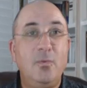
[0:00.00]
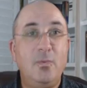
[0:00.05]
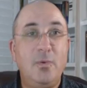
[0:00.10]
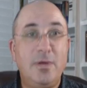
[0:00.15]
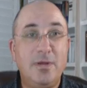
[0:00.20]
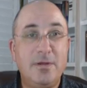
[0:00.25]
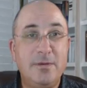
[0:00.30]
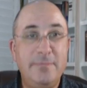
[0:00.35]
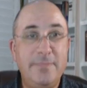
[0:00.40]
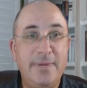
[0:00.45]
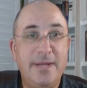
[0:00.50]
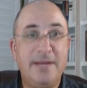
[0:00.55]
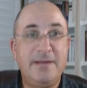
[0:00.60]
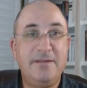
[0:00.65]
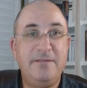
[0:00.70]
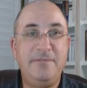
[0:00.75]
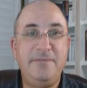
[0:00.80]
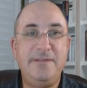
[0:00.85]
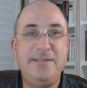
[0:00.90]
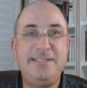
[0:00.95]
Welcome
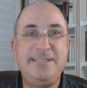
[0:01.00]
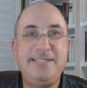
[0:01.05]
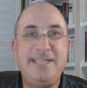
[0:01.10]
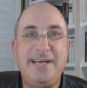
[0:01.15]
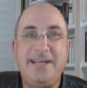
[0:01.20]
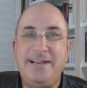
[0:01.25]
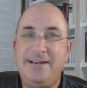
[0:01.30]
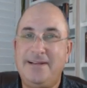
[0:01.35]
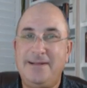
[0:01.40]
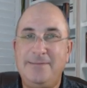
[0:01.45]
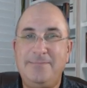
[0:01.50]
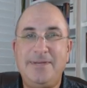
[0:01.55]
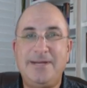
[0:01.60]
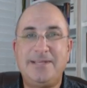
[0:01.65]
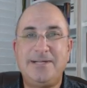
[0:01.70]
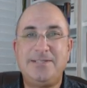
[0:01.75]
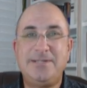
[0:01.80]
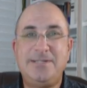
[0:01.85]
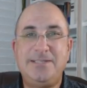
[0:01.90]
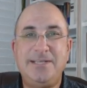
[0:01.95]
back to VidZet. I'm
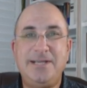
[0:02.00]
Dr.